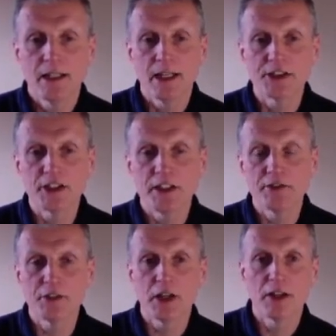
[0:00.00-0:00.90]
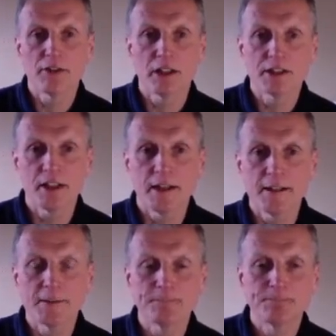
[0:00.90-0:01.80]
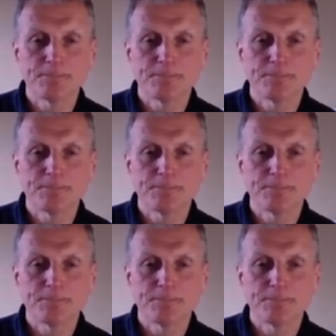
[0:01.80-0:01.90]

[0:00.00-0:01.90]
Angelina and I thrash that out.